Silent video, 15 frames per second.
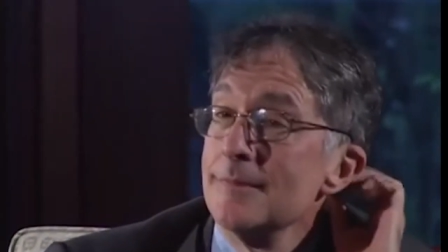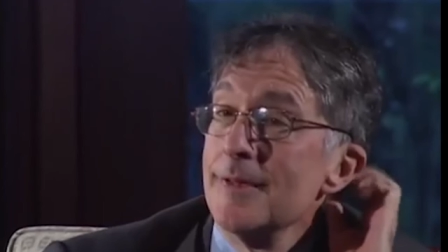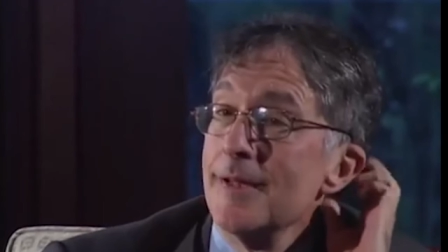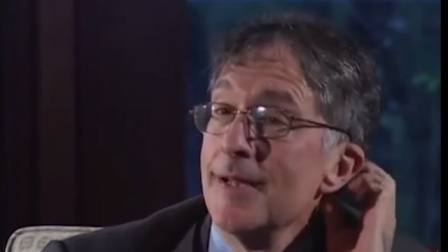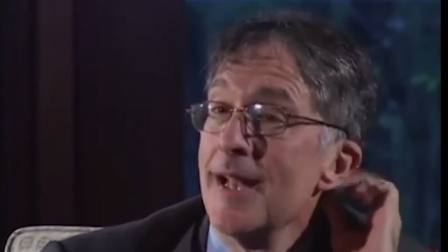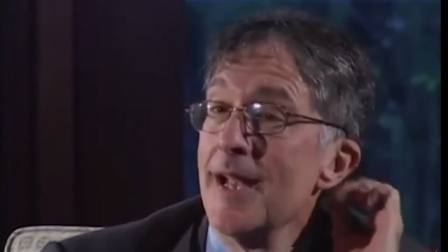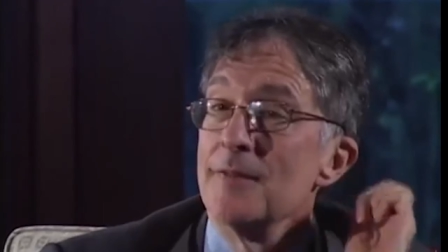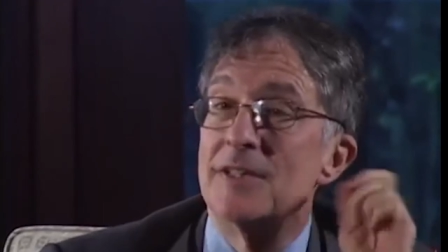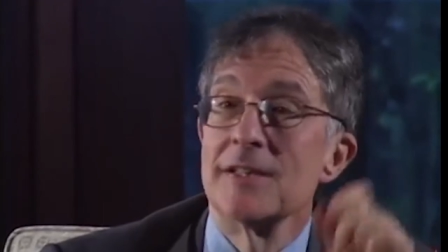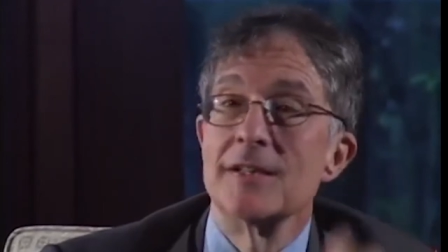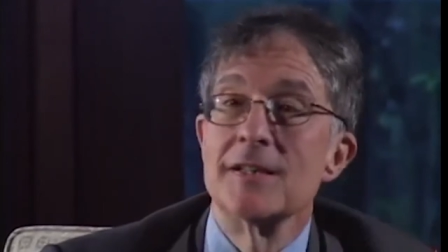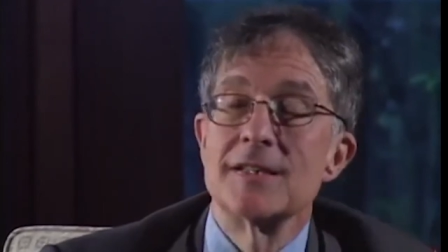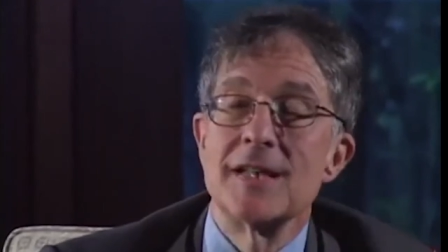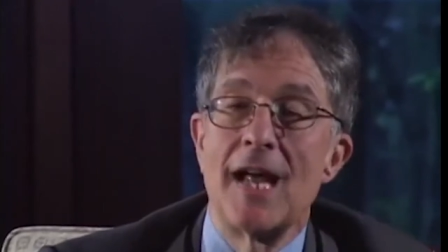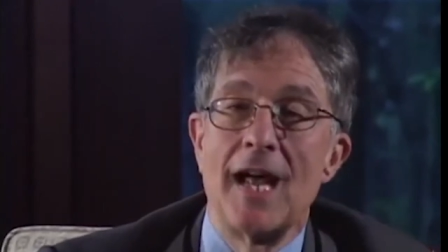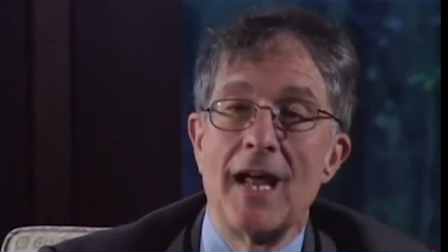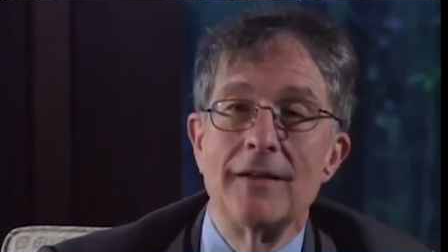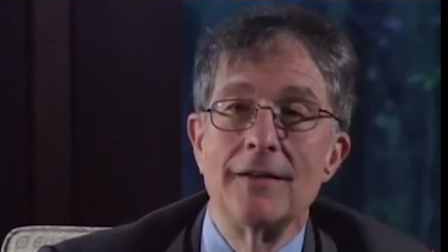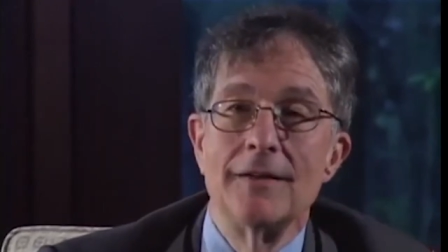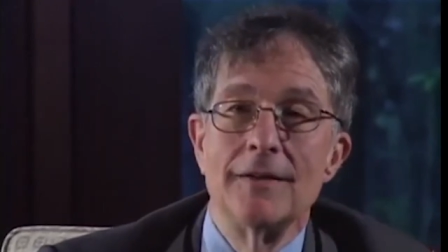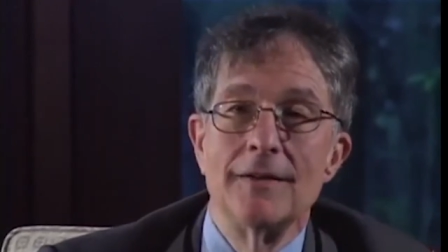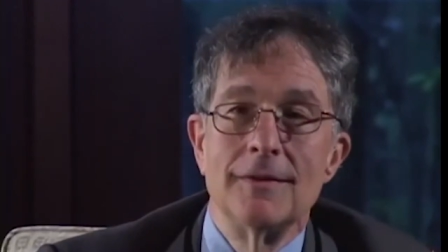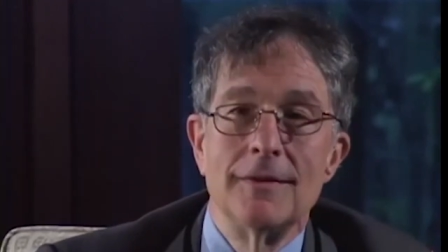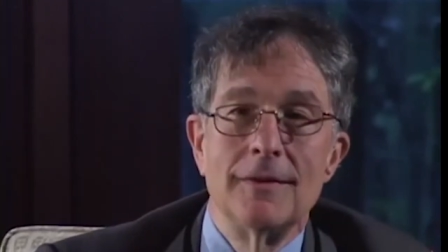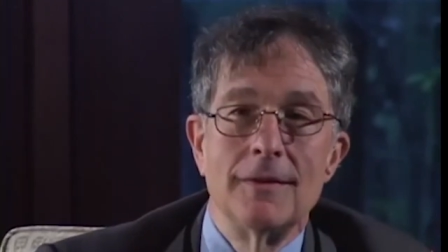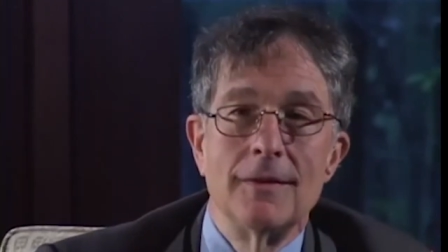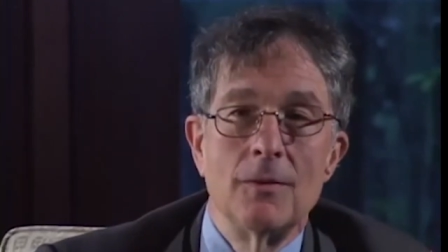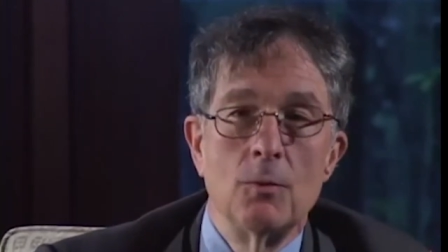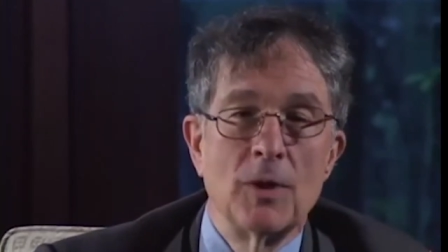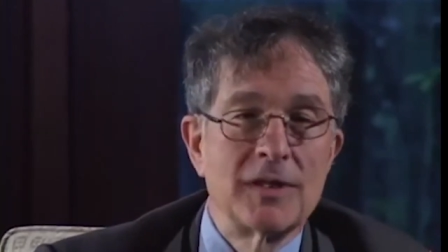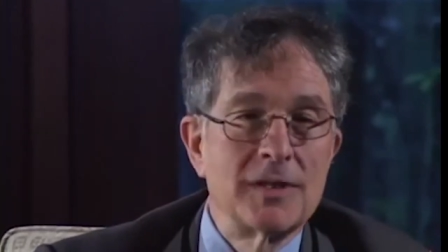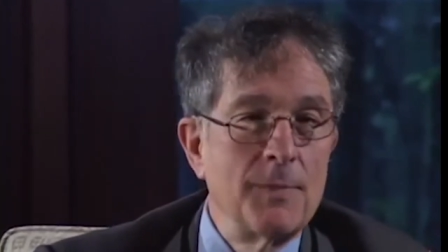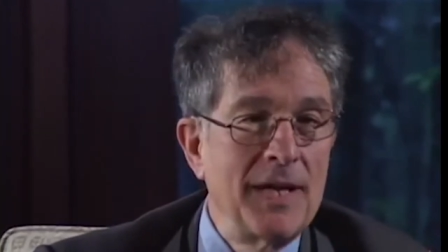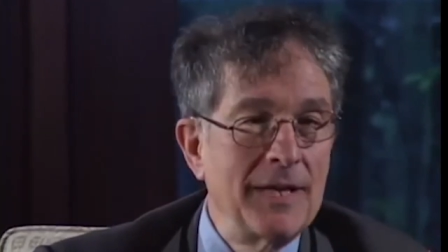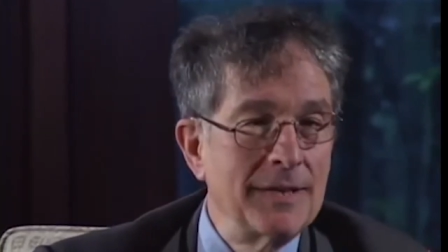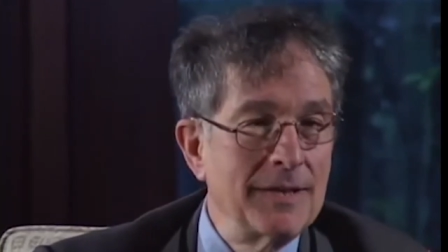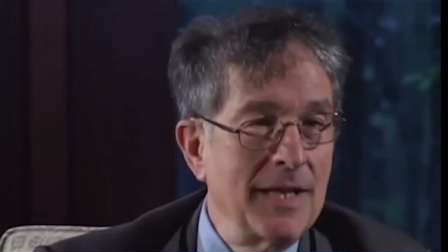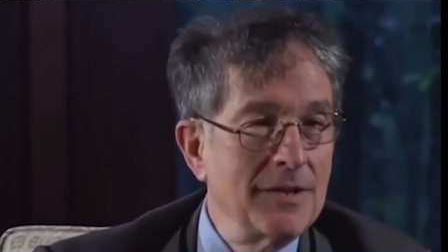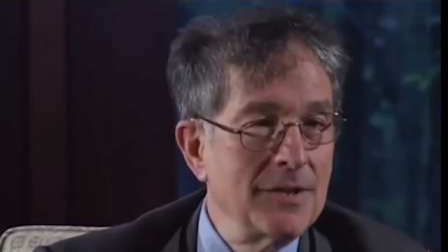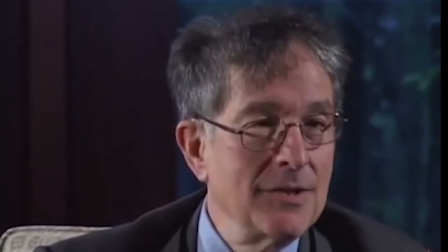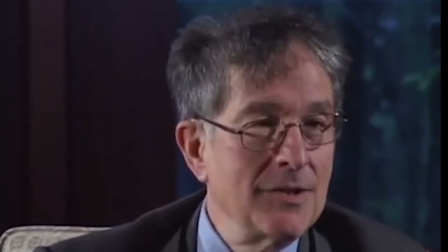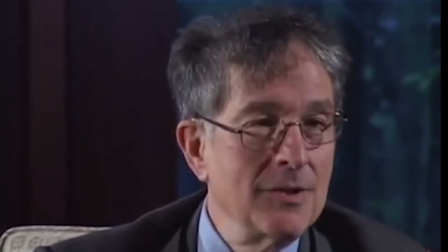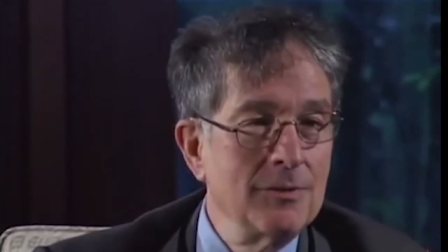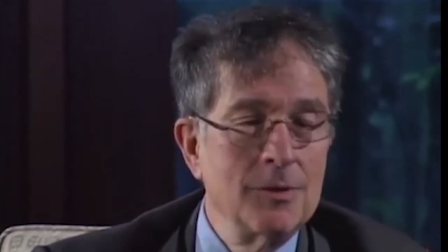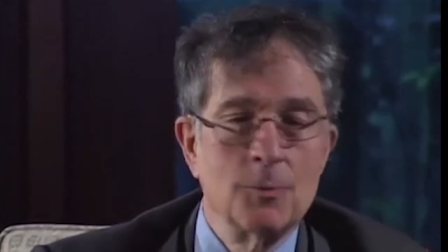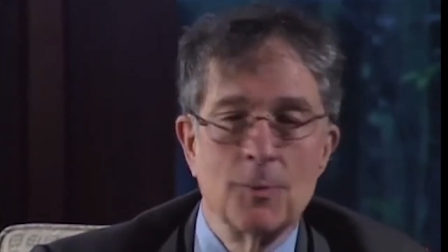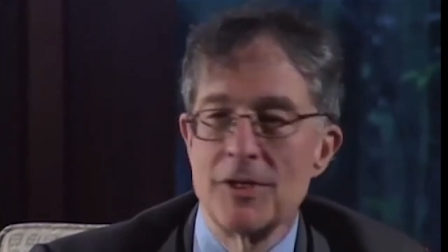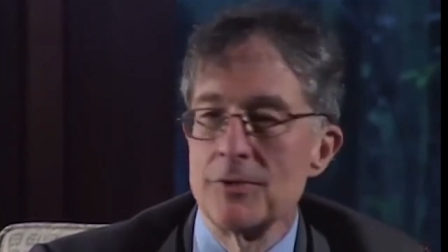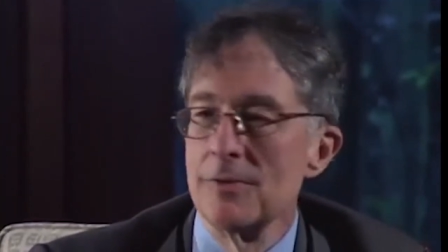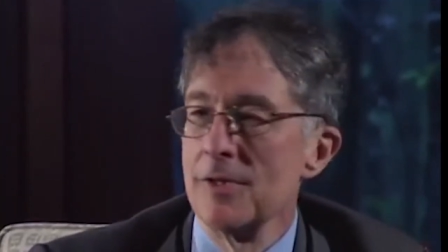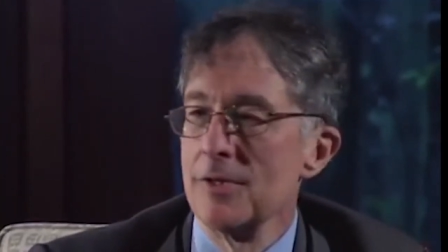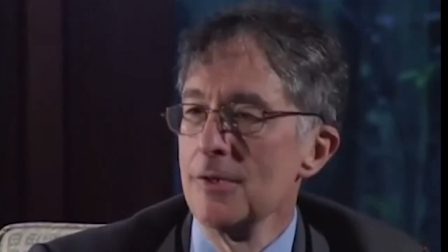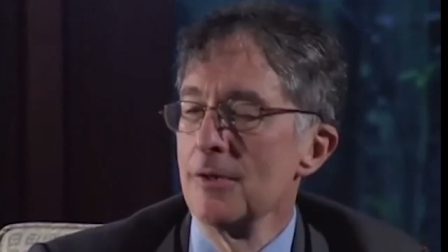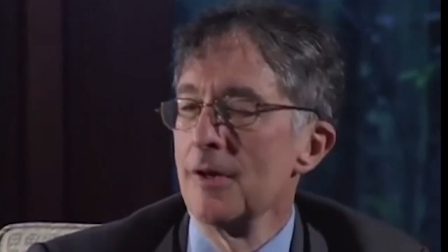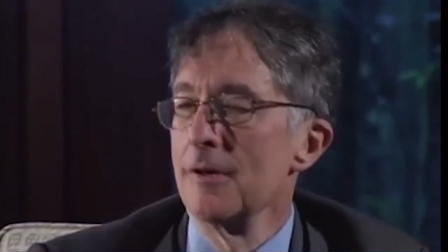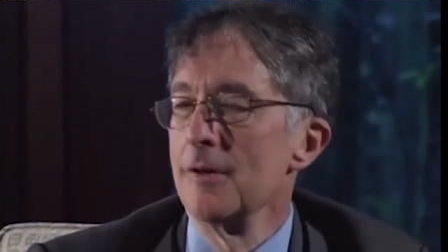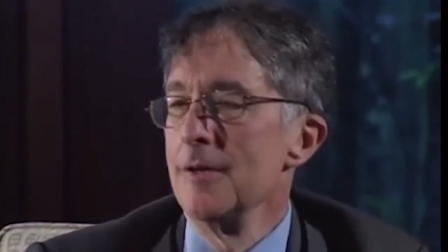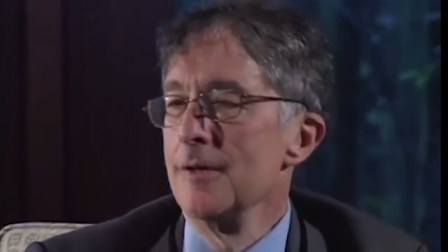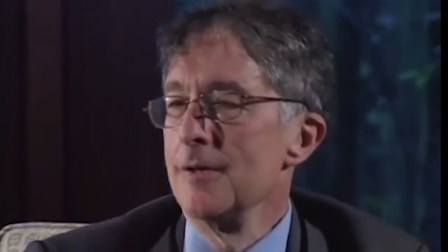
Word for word: and having to decide what to pay attention to and what to ignore.